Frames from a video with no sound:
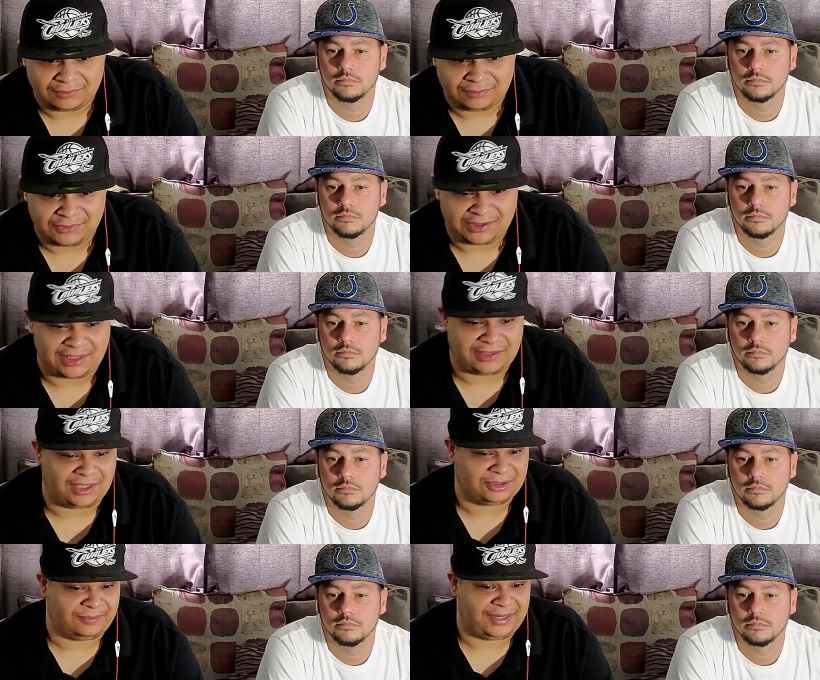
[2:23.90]
Speaker 1: Is that
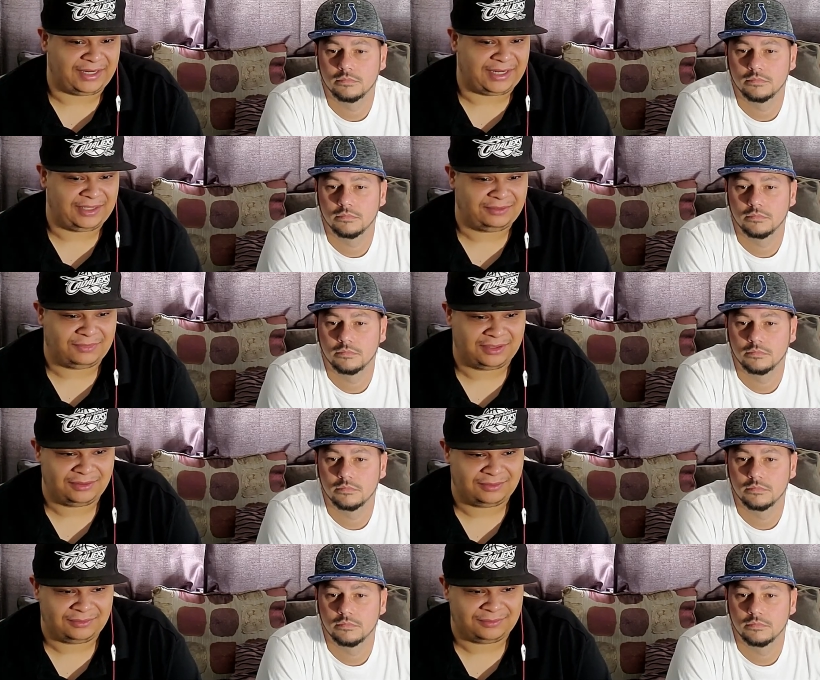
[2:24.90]
Dr. Manhattan, man?
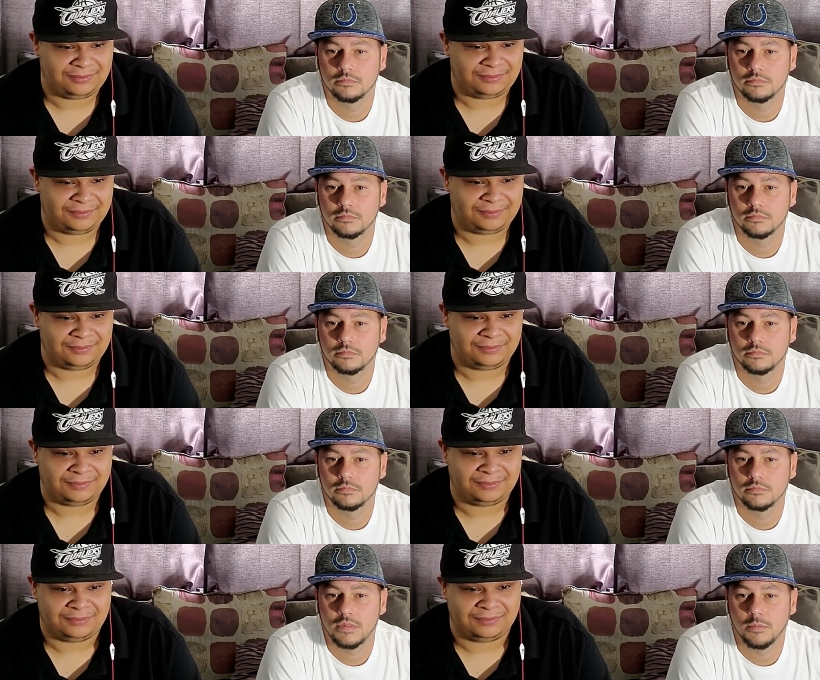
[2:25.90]

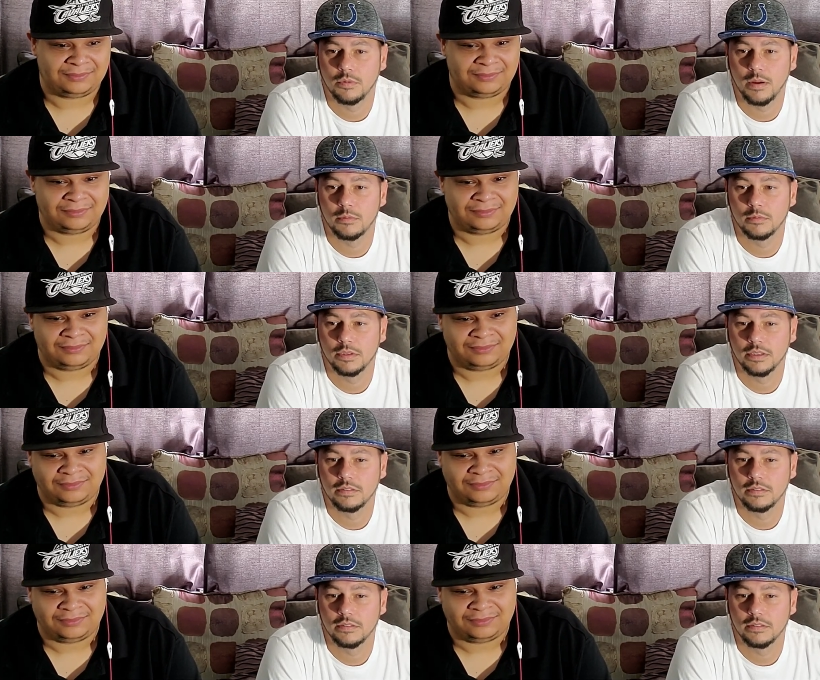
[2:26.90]
Probably.